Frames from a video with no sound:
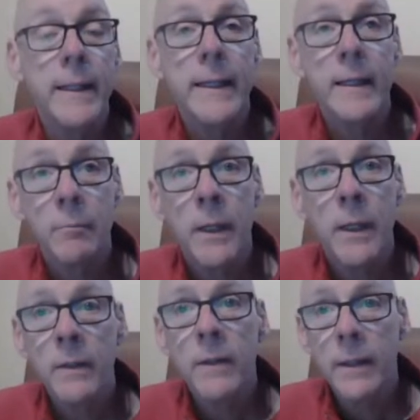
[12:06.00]
team
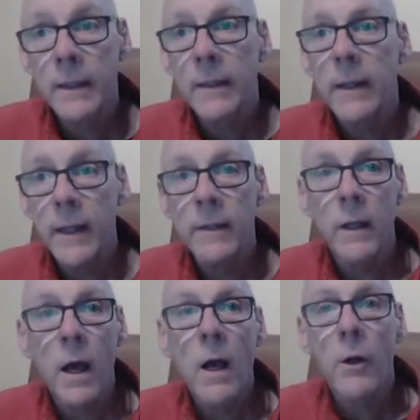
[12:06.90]
in
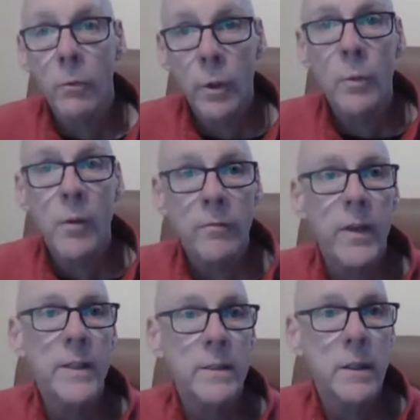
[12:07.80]
the locker room and
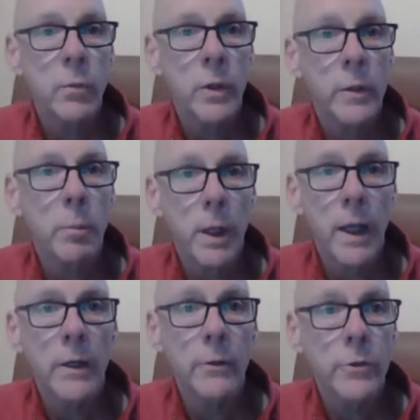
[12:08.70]
visited with the
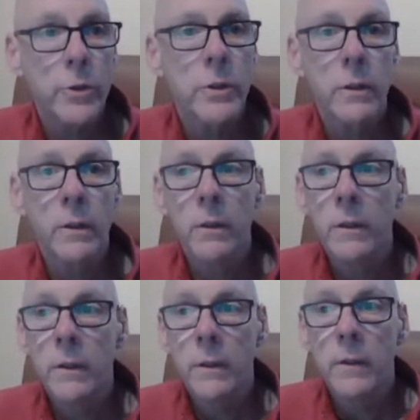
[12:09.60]
players
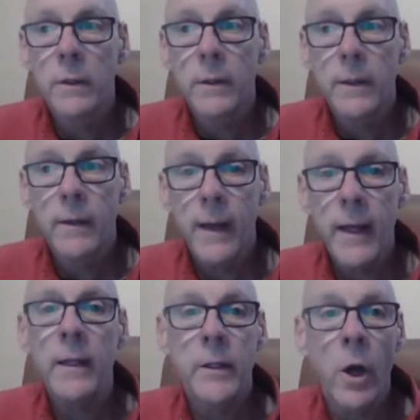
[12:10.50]
uh,
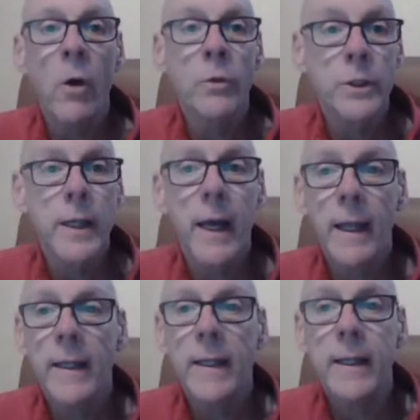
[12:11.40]
and Dawn
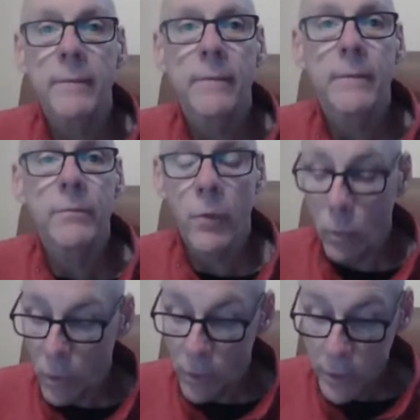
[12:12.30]
Staley for
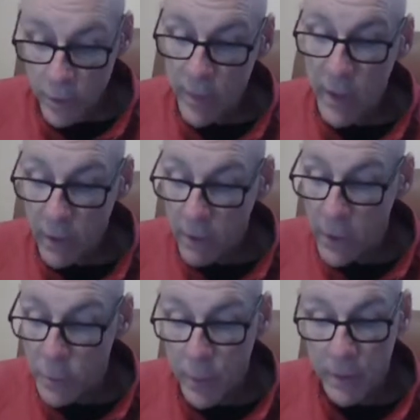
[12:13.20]
words of
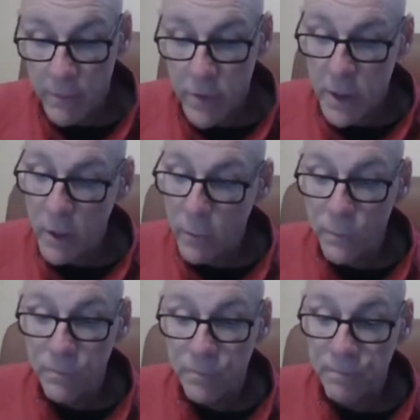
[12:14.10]
encouragement. So,